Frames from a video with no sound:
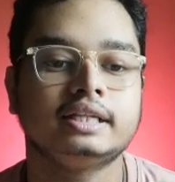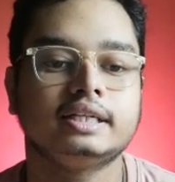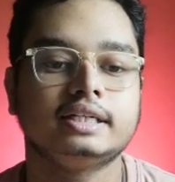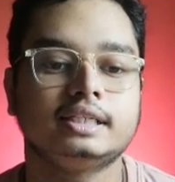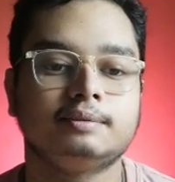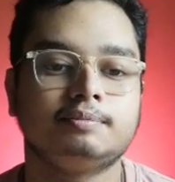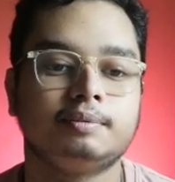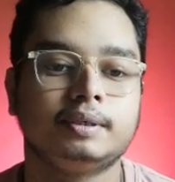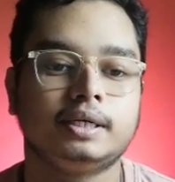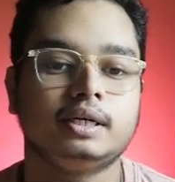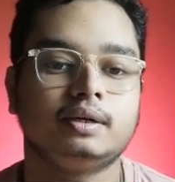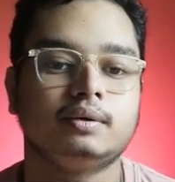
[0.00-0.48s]

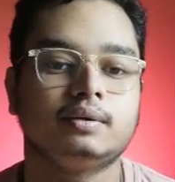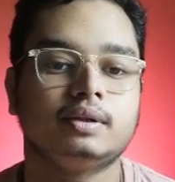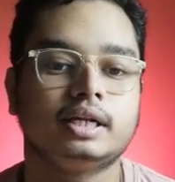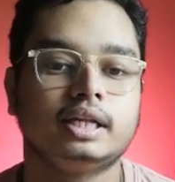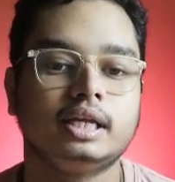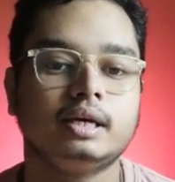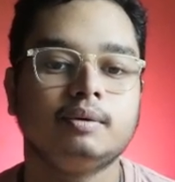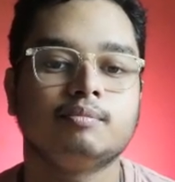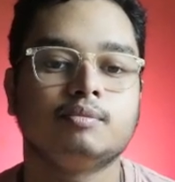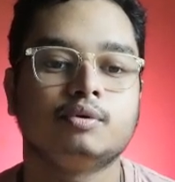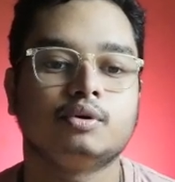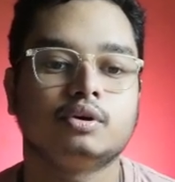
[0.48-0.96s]
particular
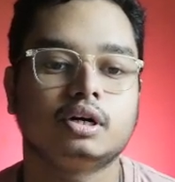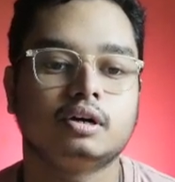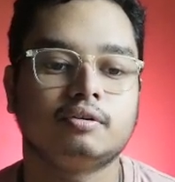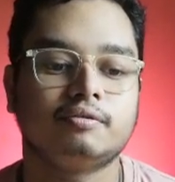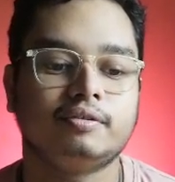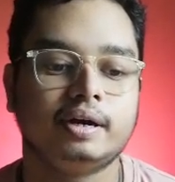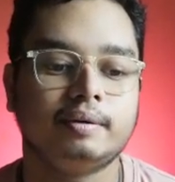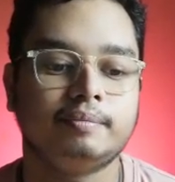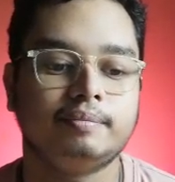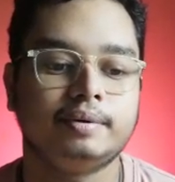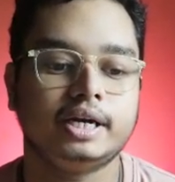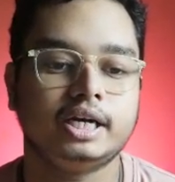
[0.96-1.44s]
thing, mode of
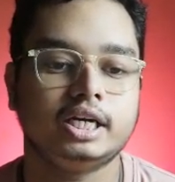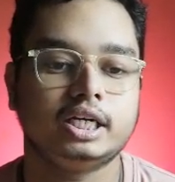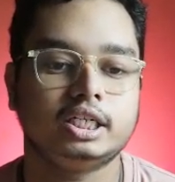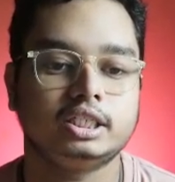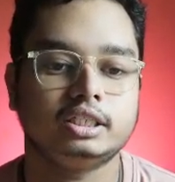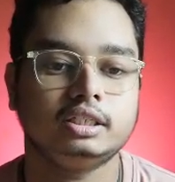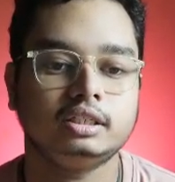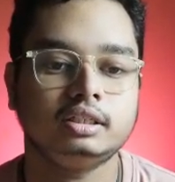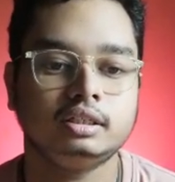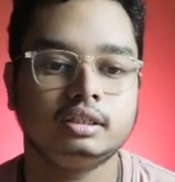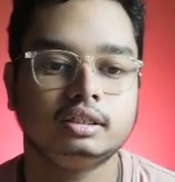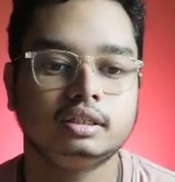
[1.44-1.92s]

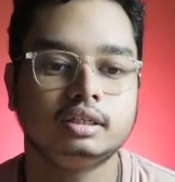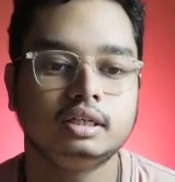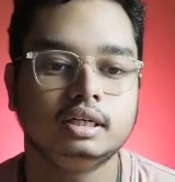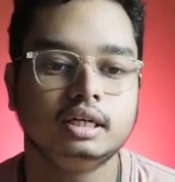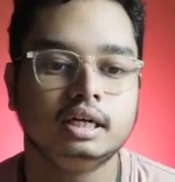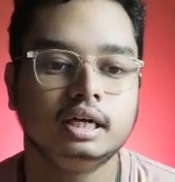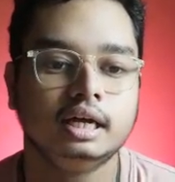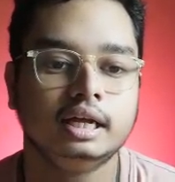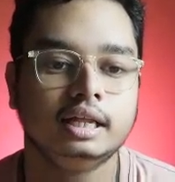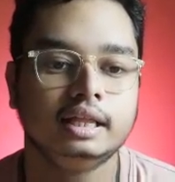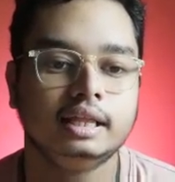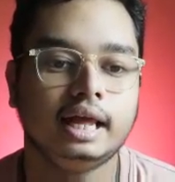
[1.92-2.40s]
vibration.
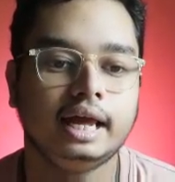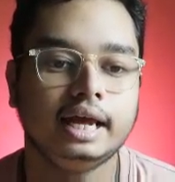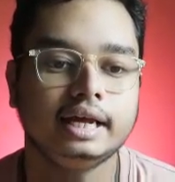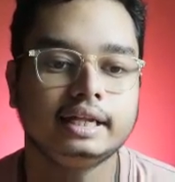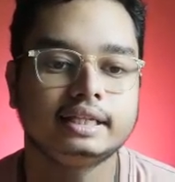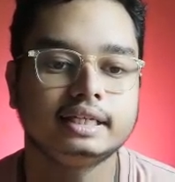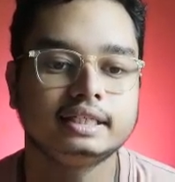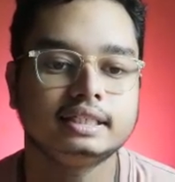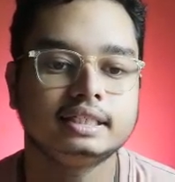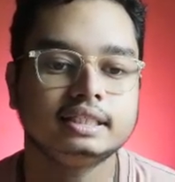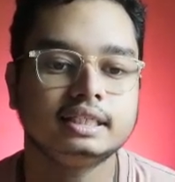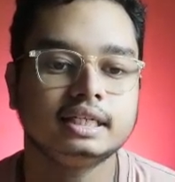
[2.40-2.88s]
Like
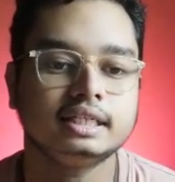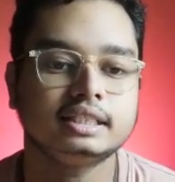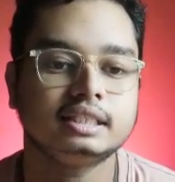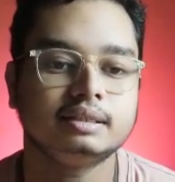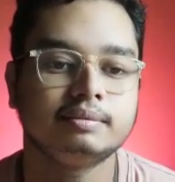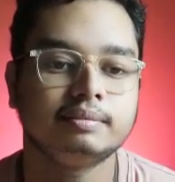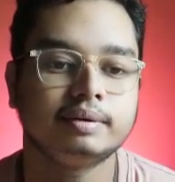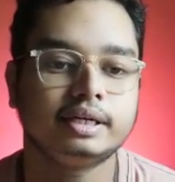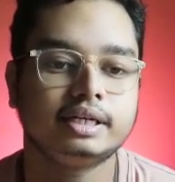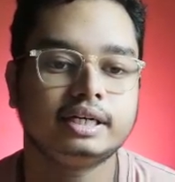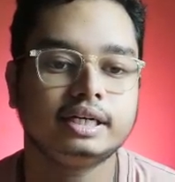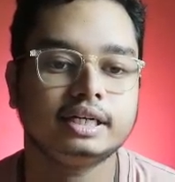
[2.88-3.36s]
this is the
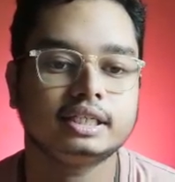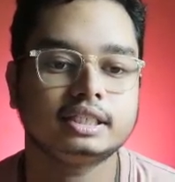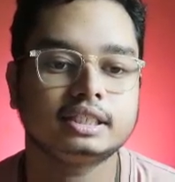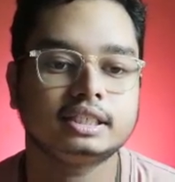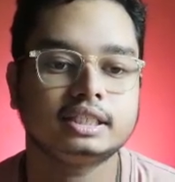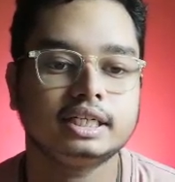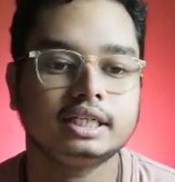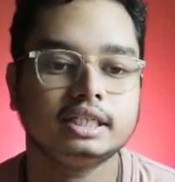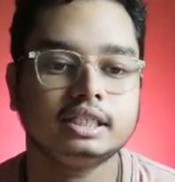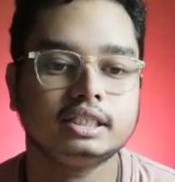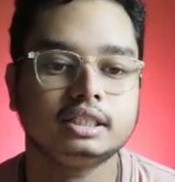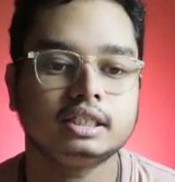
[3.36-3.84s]
symmetric
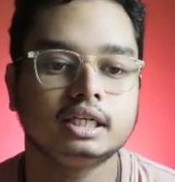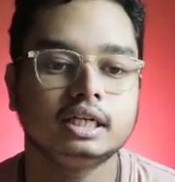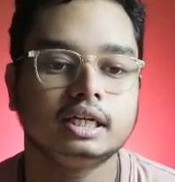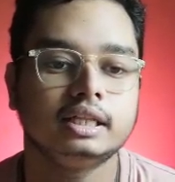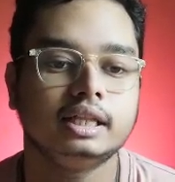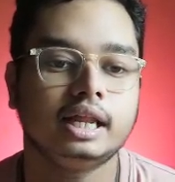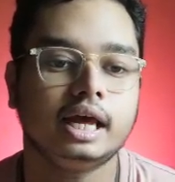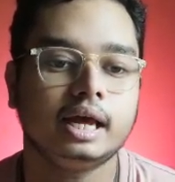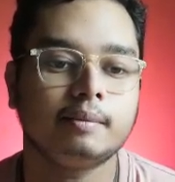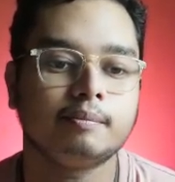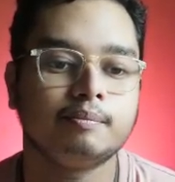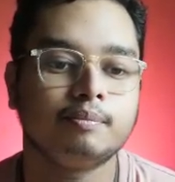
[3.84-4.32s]
stretch,
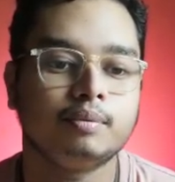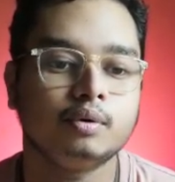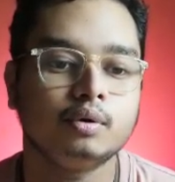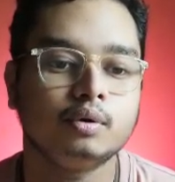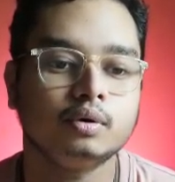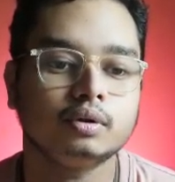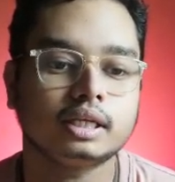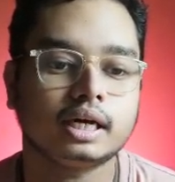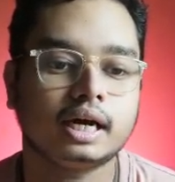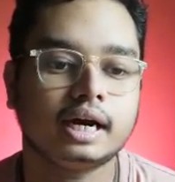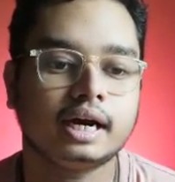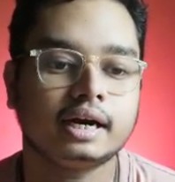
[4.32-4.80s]
like
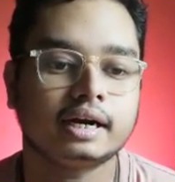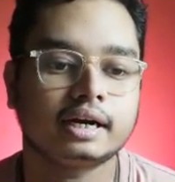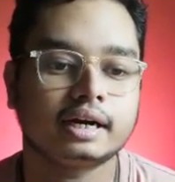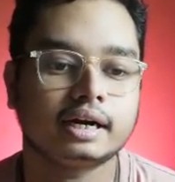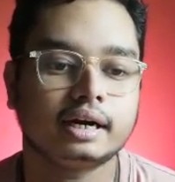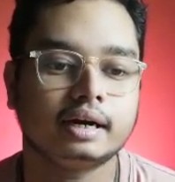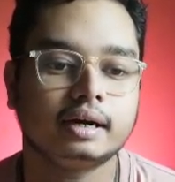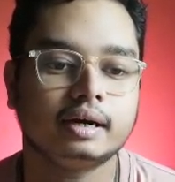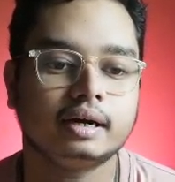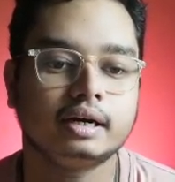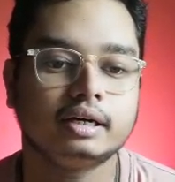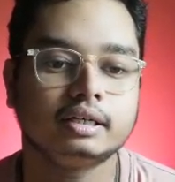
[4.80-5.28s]
both are
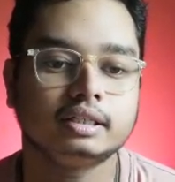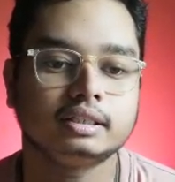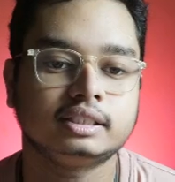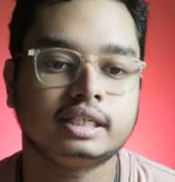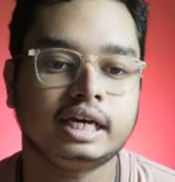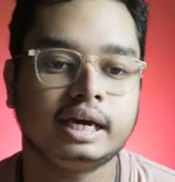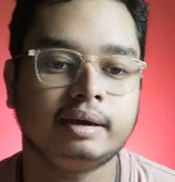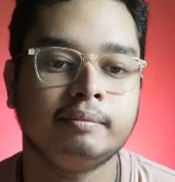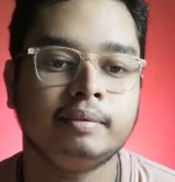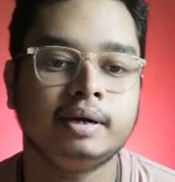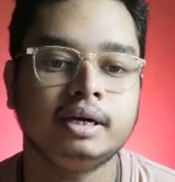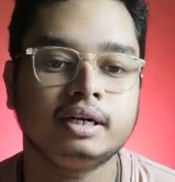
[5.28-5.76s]

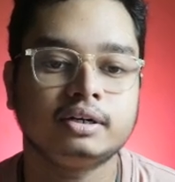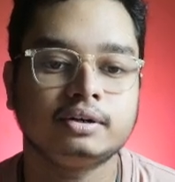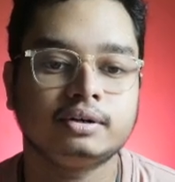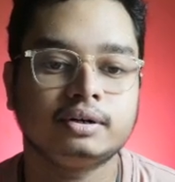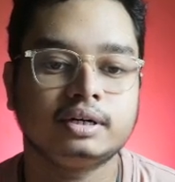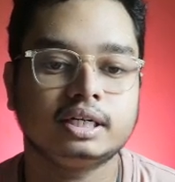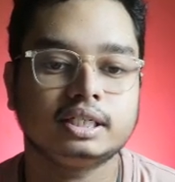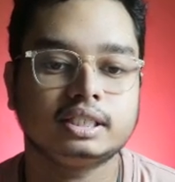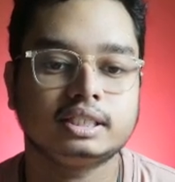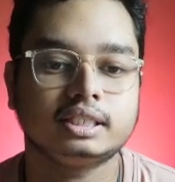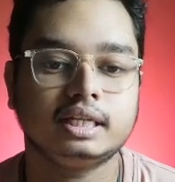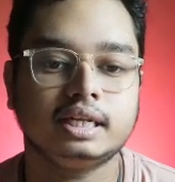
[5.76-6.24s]

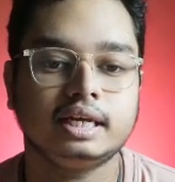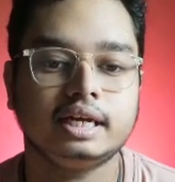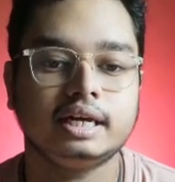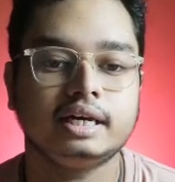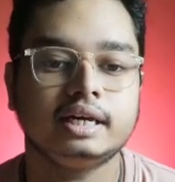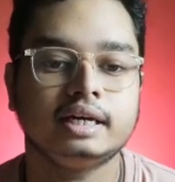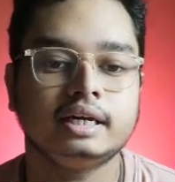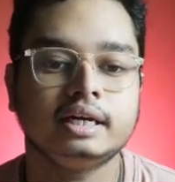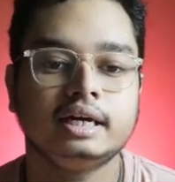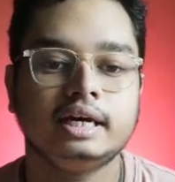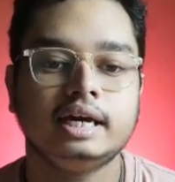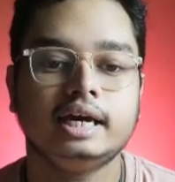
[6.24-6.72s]
simultaneously
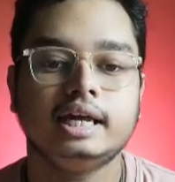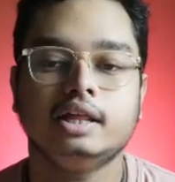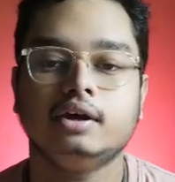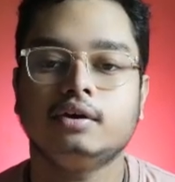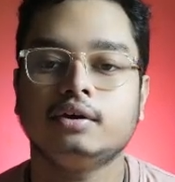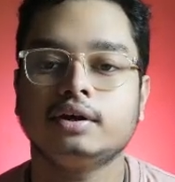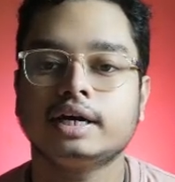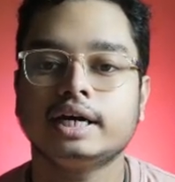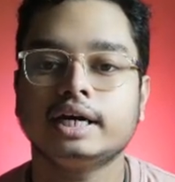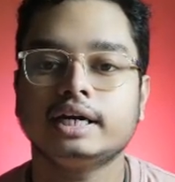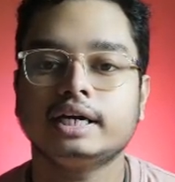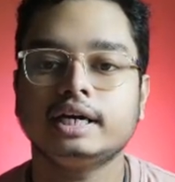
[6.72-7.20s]

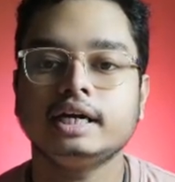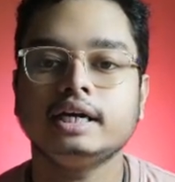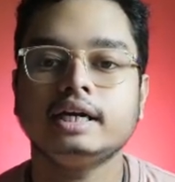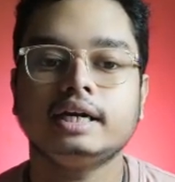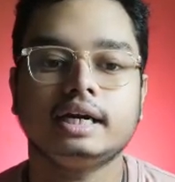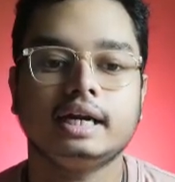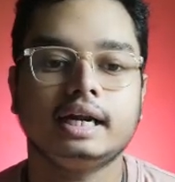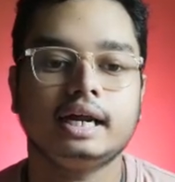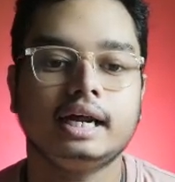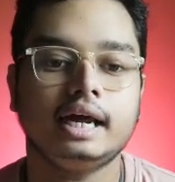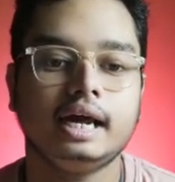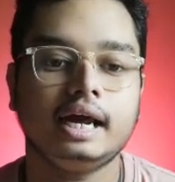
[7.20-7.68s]
elongated
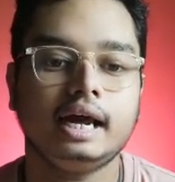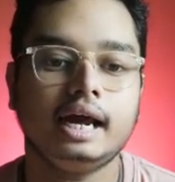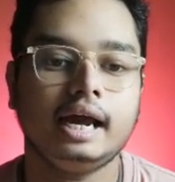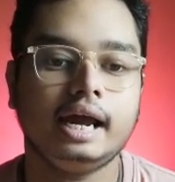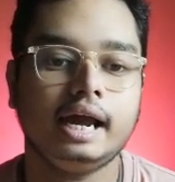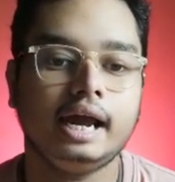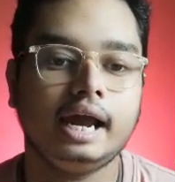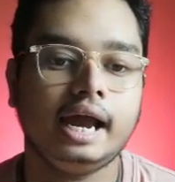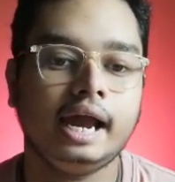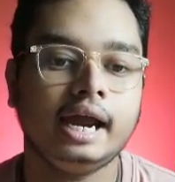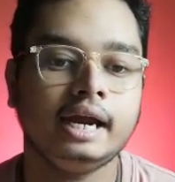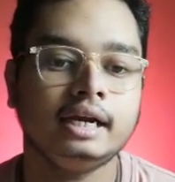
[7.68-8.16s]

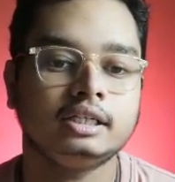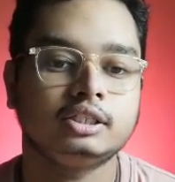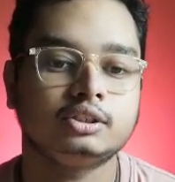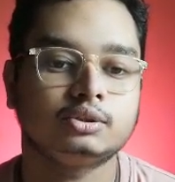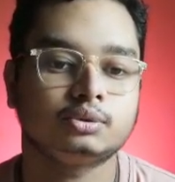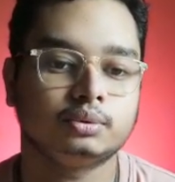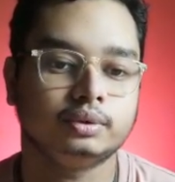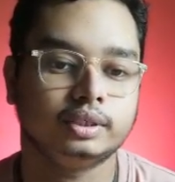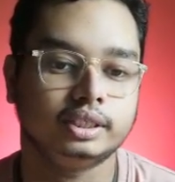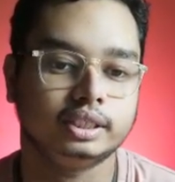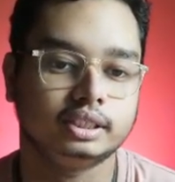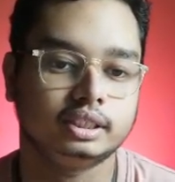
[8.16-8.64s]
and
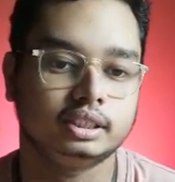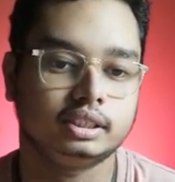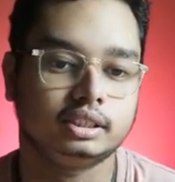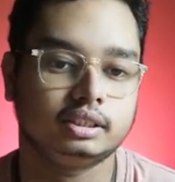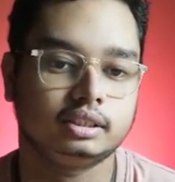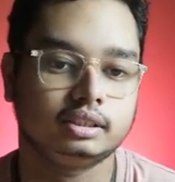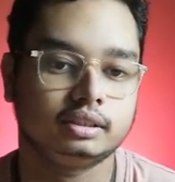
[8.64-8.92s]
squeezed.